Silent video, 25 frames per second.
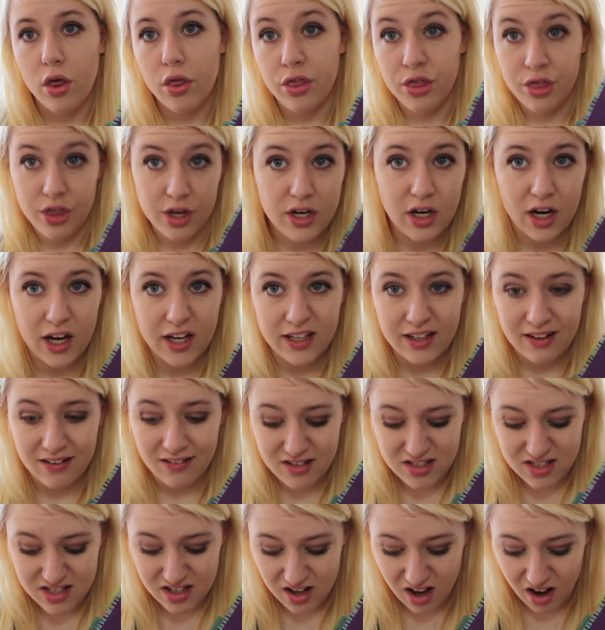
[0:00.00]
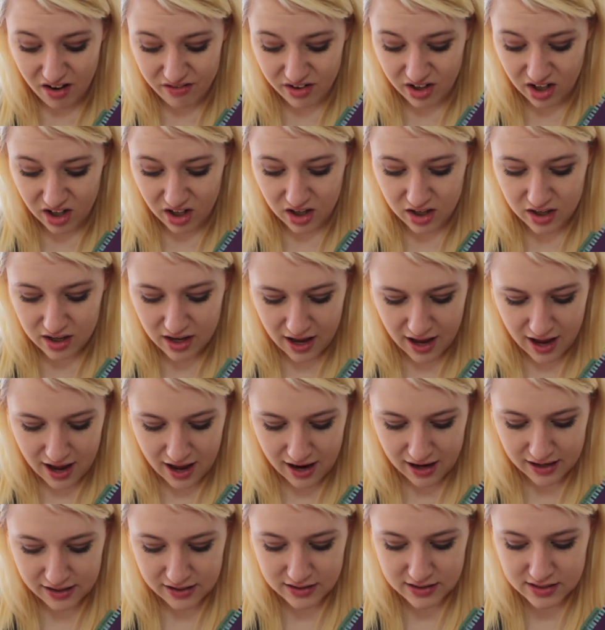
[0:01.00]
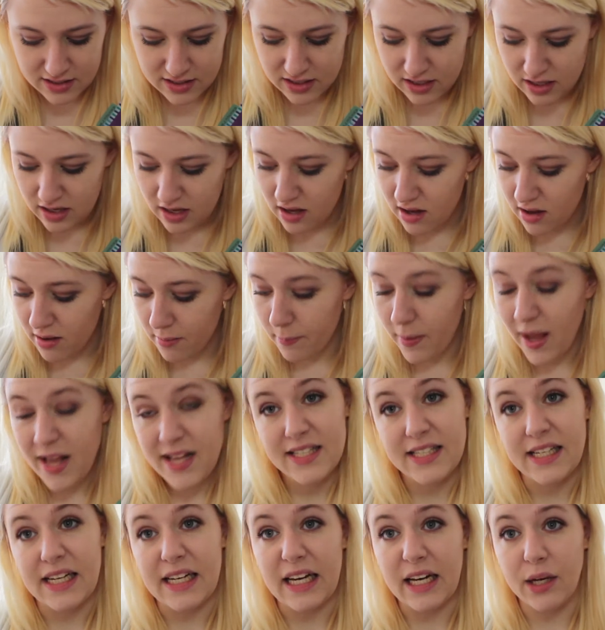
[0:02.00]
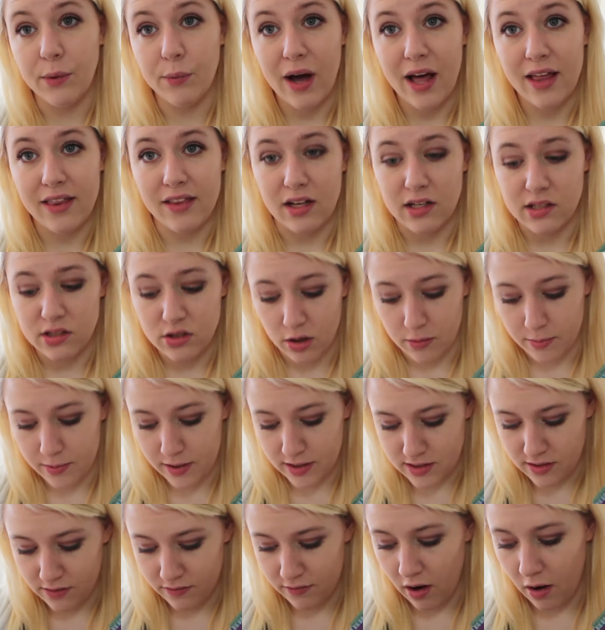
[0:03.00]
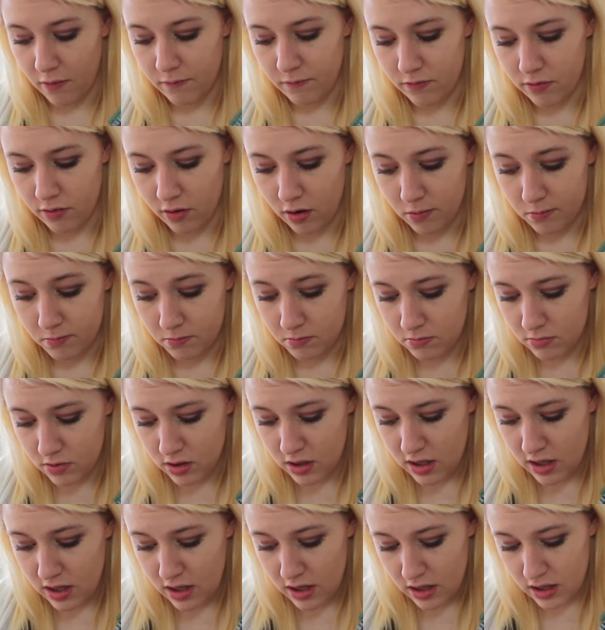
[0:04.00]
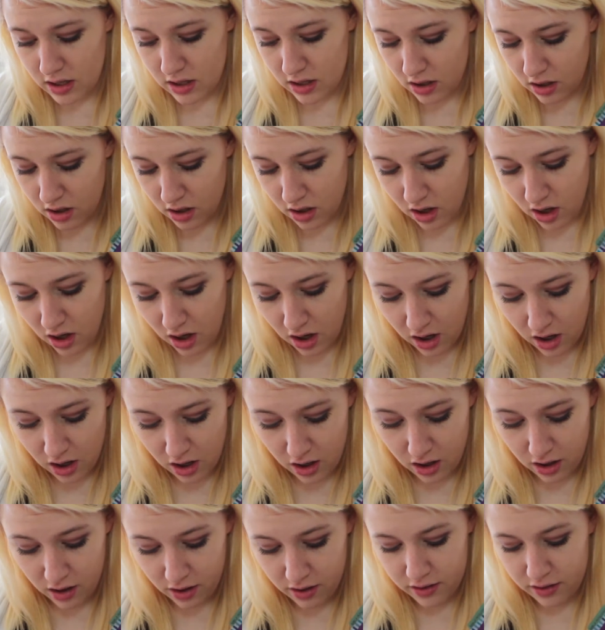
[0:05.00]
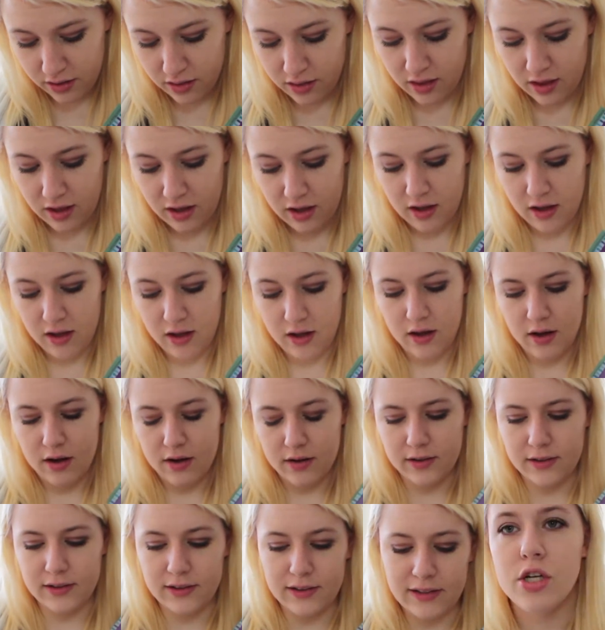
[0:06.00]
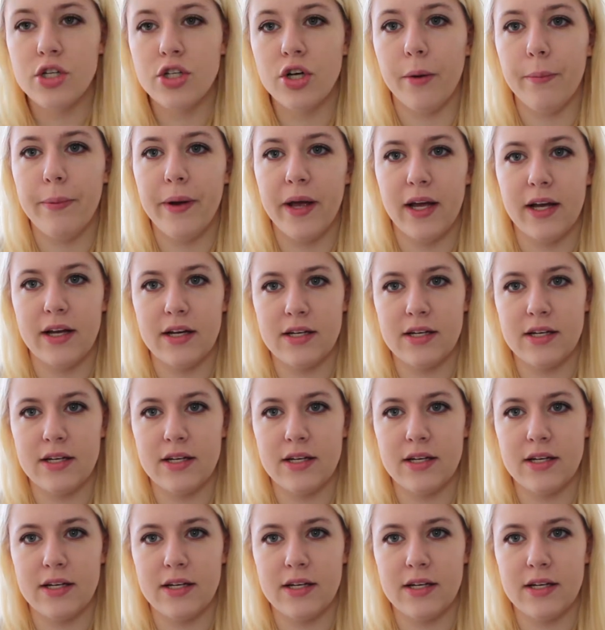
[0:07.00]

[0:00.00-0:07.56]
that I need to cover. And basically where these topics have come from are the topic